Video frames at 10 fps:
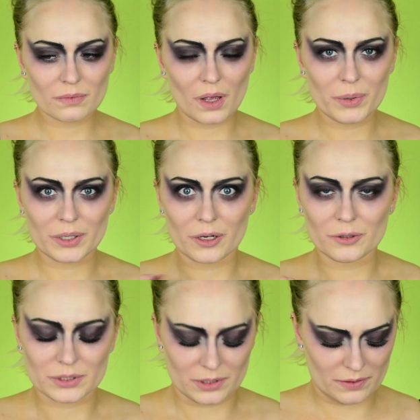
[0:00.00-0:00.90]
A bit
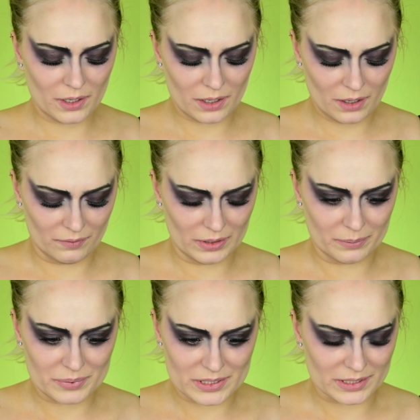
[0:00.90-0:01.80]
closer. I think I have a
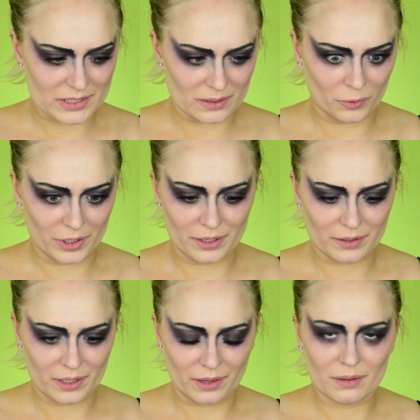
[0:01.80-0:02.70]
lipstick somewhere
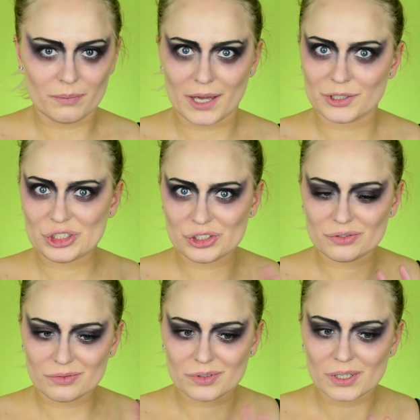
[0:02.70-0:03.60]
that can match
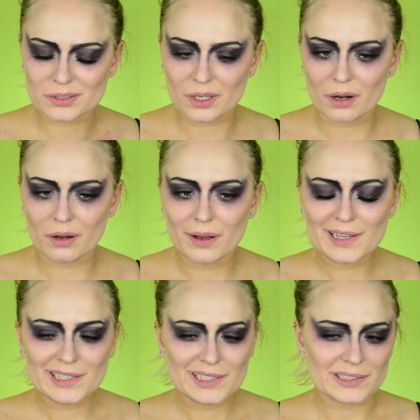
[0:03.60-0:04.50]
this color.
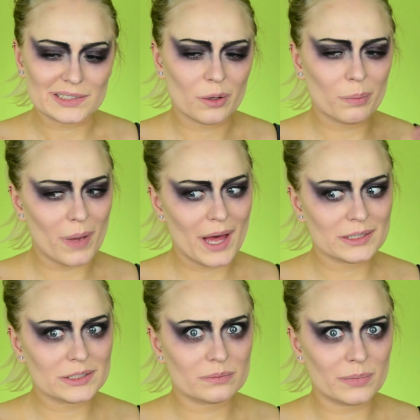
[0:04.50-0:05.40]
It's not
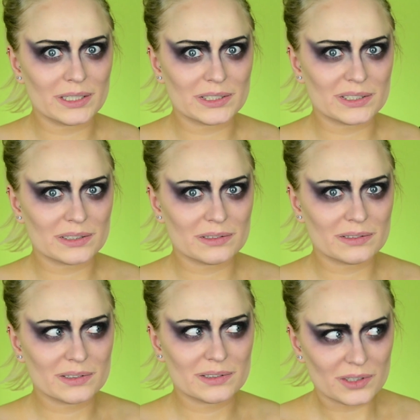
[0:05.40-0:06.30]
matte, but it's
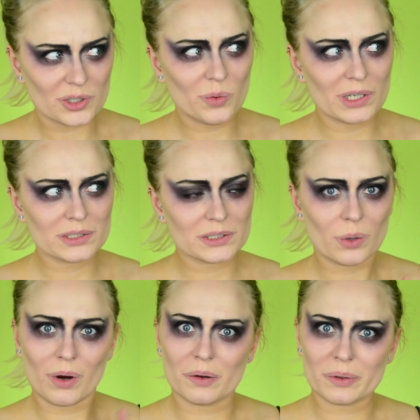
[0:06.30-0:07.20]
a good one,
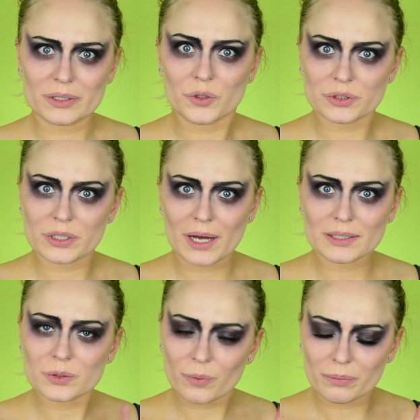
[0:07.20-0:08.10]
so I will use
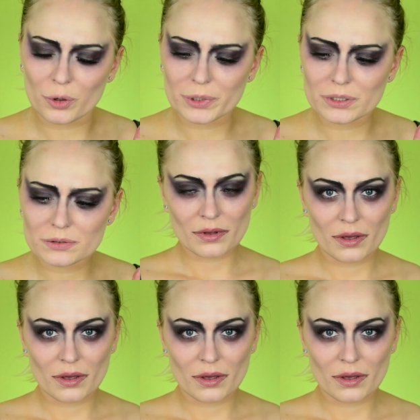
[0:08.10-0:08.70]
that. One moment.